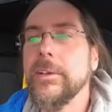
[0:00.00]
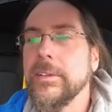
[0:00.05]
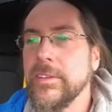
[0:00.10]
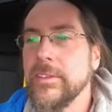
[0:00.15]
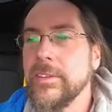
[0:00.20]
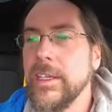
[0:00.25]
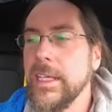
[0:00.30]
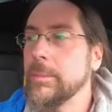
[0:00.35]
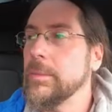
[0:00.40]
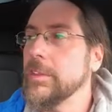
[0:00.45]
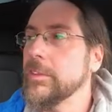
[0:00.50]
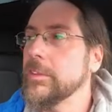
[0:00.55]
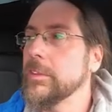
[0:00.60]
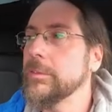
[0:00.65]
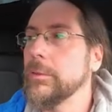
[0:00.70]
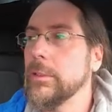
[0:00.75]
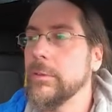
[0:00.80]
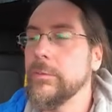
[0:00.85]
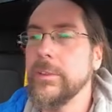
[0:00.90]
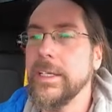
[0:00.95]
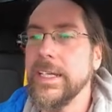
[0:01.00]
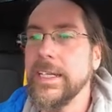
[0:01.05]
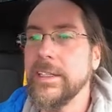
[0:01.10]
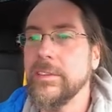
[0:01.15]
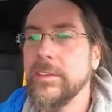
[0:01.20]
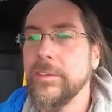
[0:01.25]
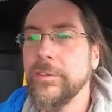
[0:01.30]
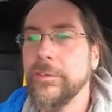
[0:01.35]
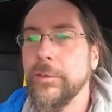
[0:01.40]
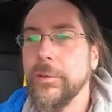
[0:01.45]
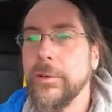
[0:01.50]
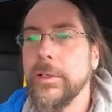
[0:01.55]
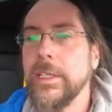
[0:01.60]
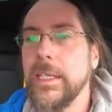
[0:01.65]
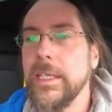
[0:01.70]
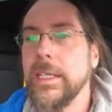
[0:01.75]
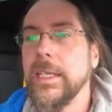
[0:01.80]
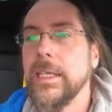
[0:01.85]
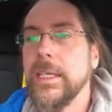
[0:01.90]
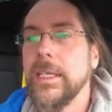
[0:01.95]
The same as the Volvo XC40